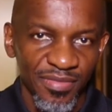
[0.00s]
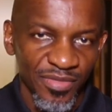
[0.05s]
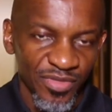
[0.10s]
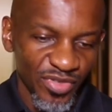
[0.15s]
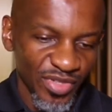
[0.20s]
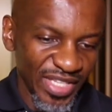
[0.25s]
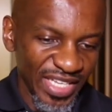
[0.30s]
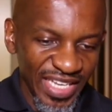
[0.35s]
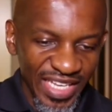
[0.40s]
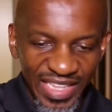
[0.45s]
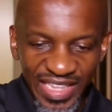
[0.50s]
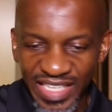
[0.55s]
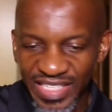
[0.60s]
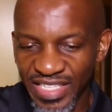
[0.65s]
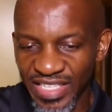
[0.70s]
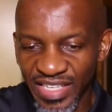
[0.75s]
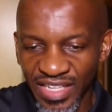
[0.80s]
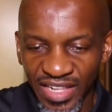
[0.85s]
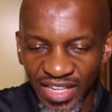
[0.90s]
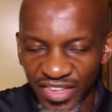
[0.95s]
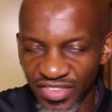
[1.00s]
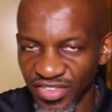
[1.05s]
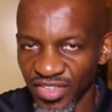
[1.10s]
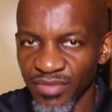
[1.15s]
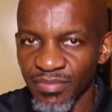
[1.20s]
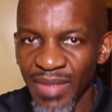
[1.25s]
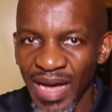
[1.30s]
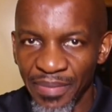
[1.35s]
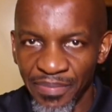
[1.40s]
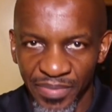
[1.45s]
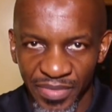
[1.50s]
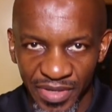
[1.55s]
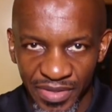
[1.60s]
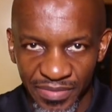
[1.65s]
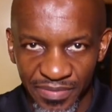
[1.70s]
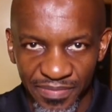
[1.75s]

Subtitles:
So they get like a Gleason map.